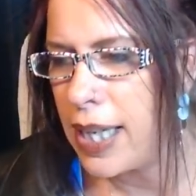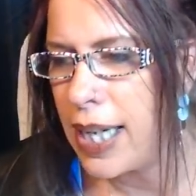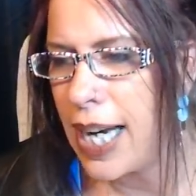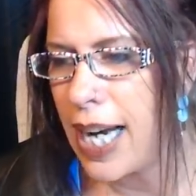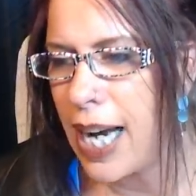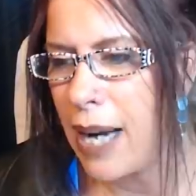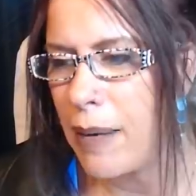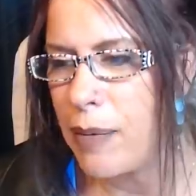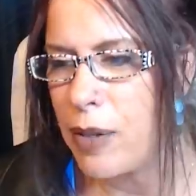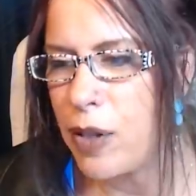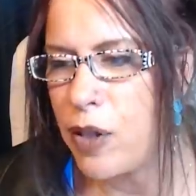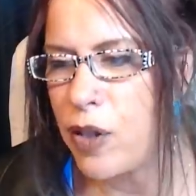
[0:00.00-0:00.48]

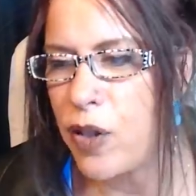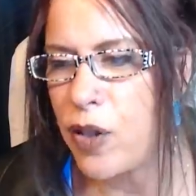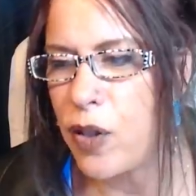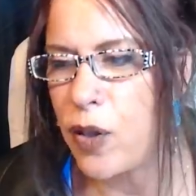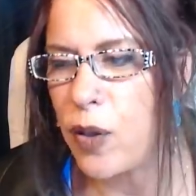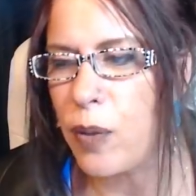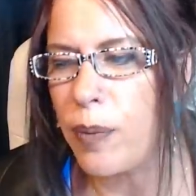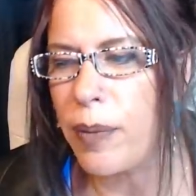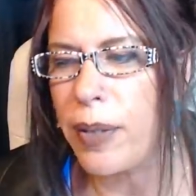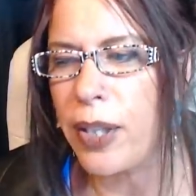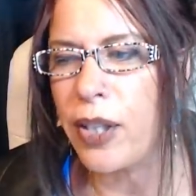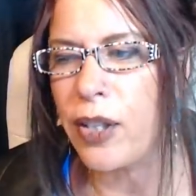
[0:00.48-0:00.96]
I'm
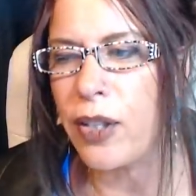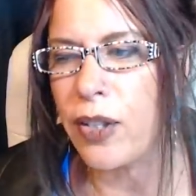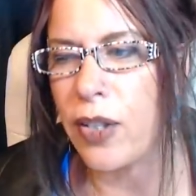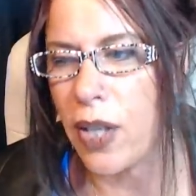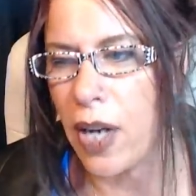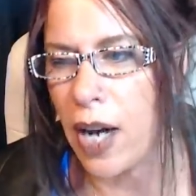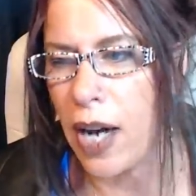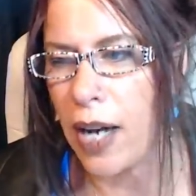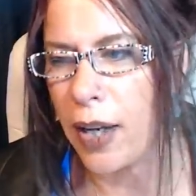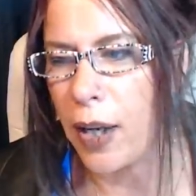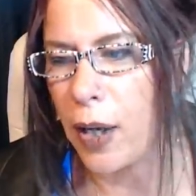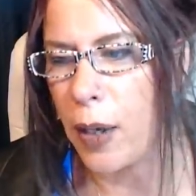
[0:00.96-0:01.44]
assuming you're
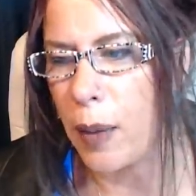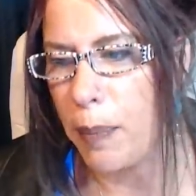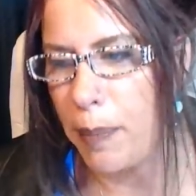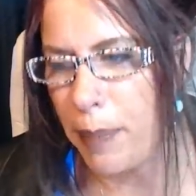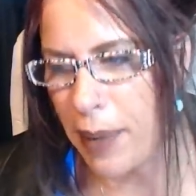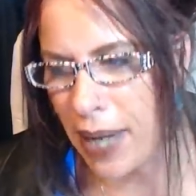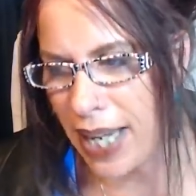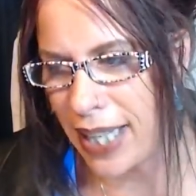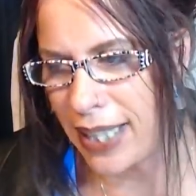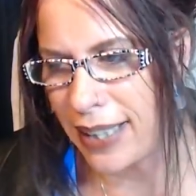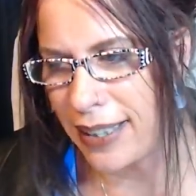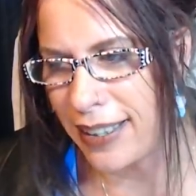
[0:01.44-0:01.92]
talking to
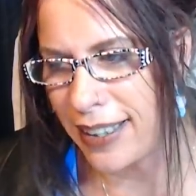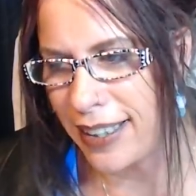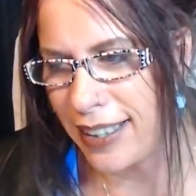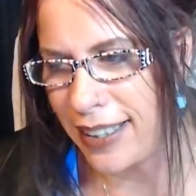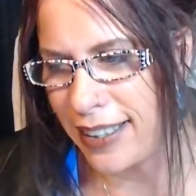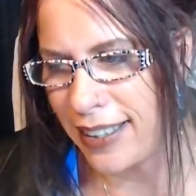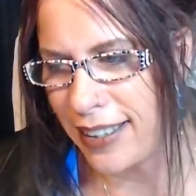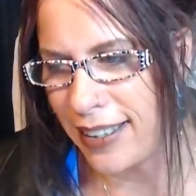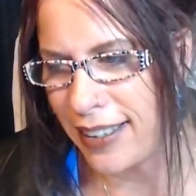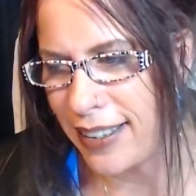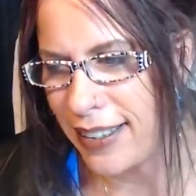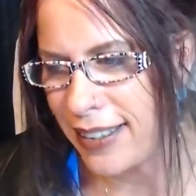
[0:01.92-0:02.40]
Ben,
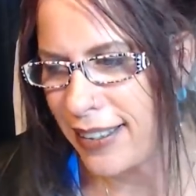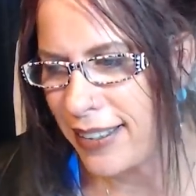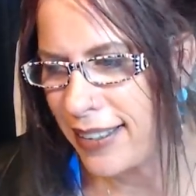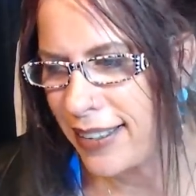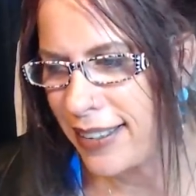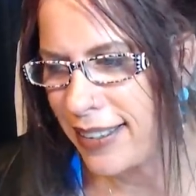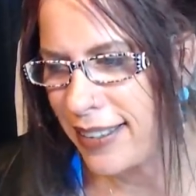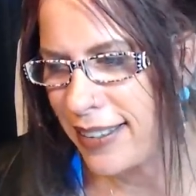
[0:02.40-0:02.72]
Linda.